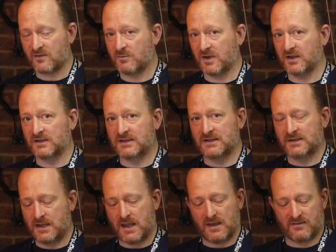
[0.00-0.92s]
But
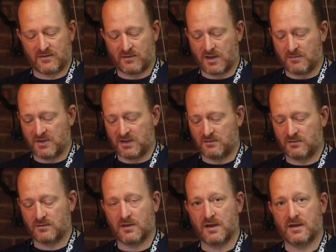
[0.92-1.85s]
yeah, so come in,
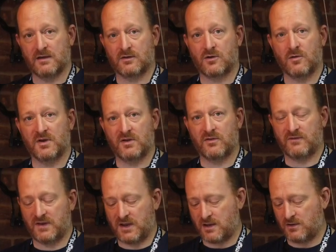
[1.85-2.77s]
comment on the
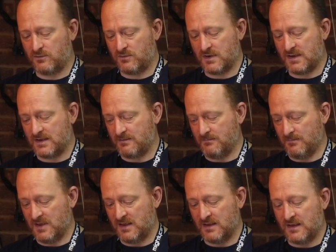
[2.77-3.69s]

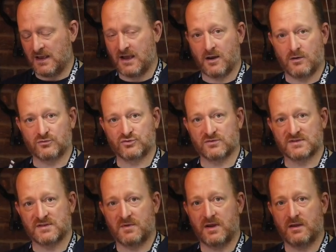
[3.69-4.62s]
video, and I'll draw
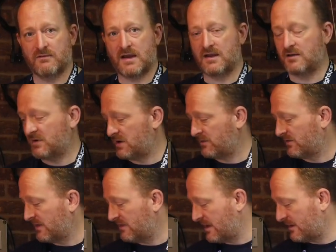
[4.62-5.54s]
somebody at random, and I'll
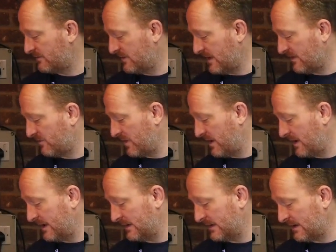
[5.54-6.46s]
send that spare
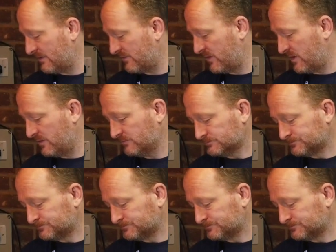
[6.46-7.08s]
handle out to you.